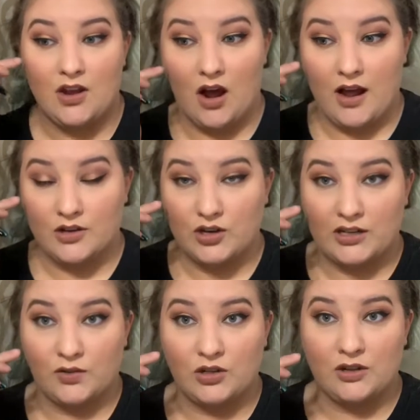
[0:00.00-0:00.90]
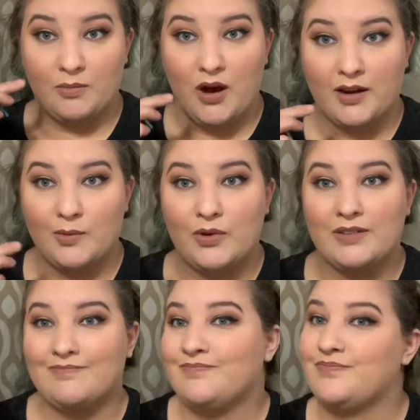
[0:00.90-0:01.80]
not transfer to the bottom
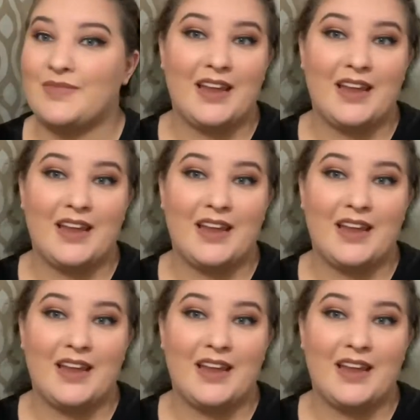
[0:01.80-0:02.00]
one,